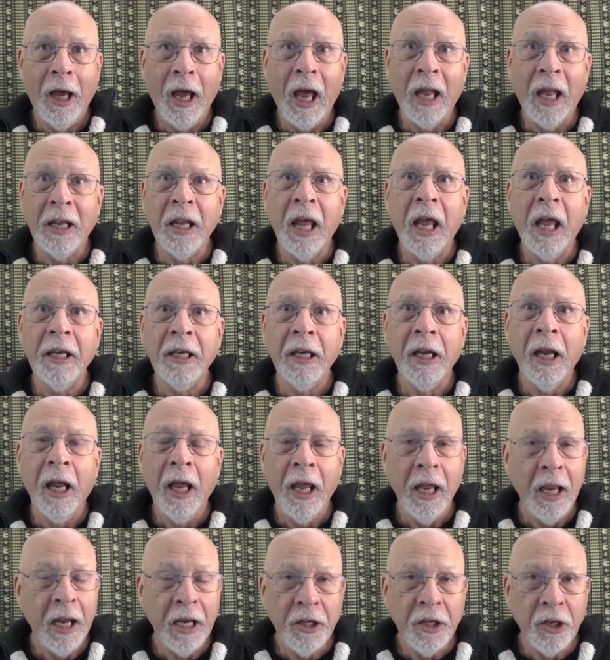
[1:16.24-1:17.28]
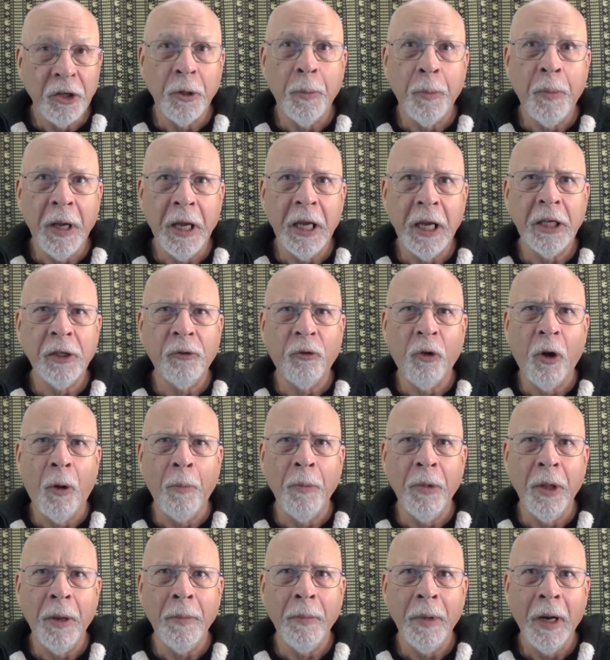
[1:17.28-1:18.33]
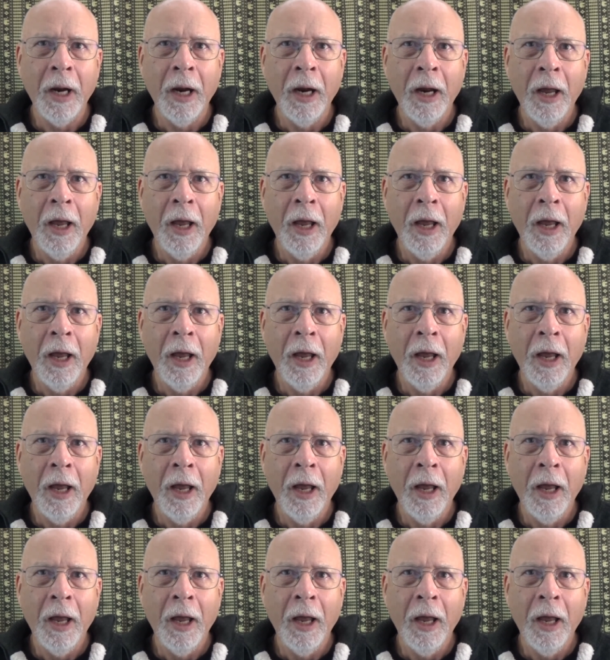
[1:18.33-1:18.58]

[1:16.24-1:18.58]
And then he disappears from them.